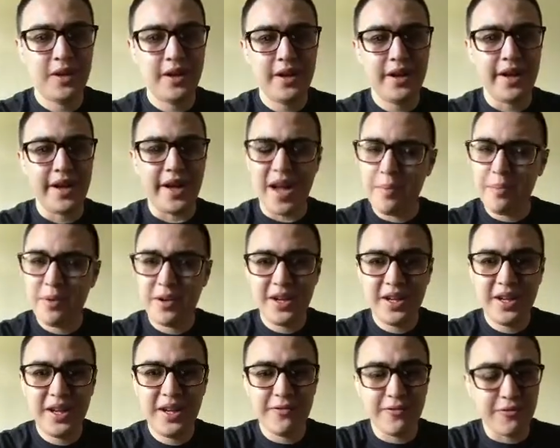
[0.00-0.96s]

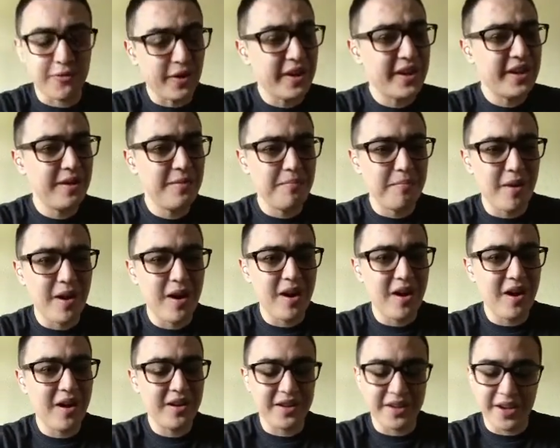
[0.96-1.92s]
Ebony freaking
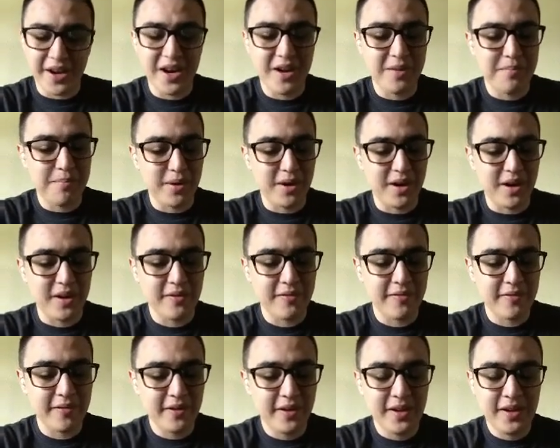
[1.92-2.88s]
Maw got a buff.
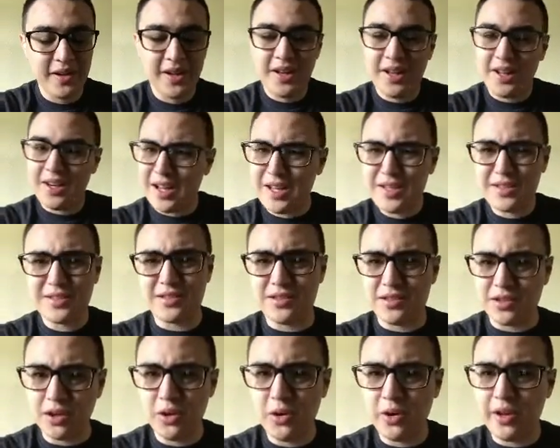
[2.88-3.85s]
Let's
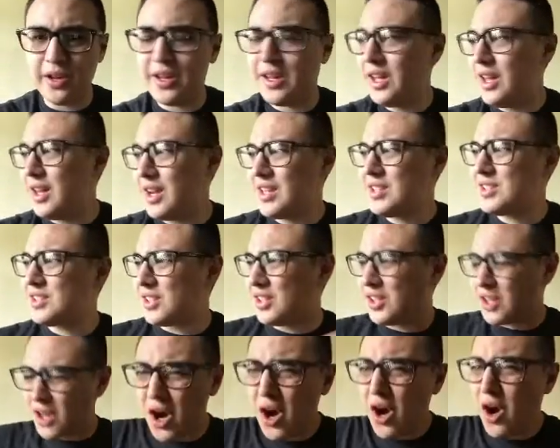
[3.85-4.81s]
do it. Let's
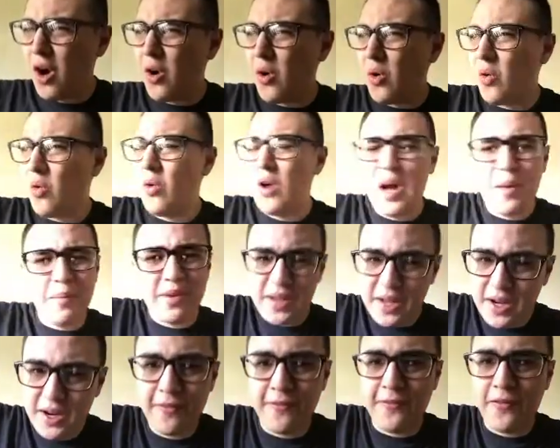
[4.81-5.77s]
go. I'm
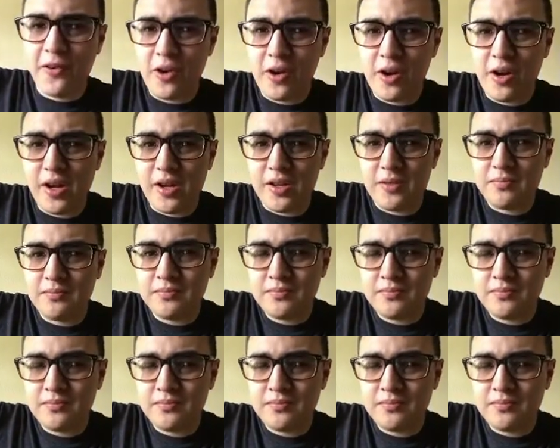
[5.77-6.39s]
here for it.